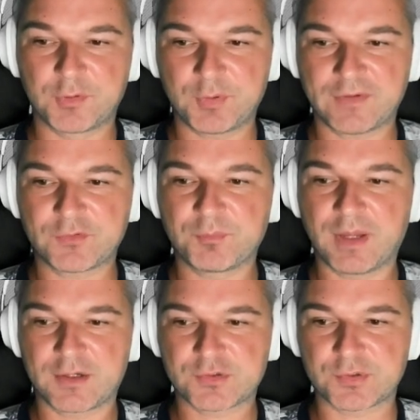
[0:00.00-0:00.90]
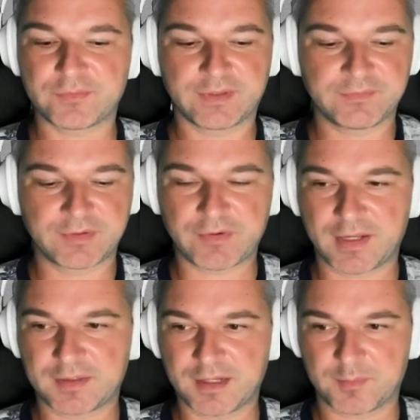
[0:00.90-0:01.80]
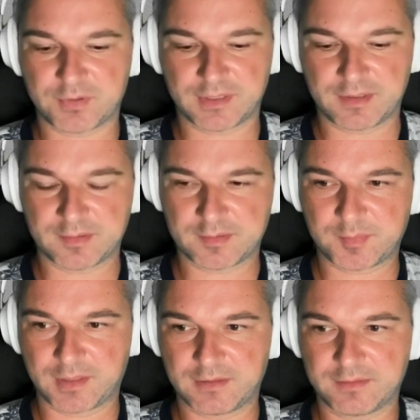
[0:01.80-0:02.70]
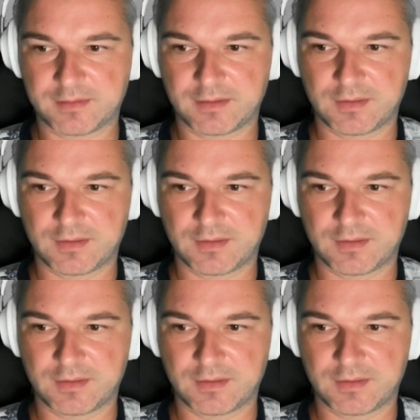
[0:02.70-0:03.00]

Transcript: But we have to make sure that the right number is displayed.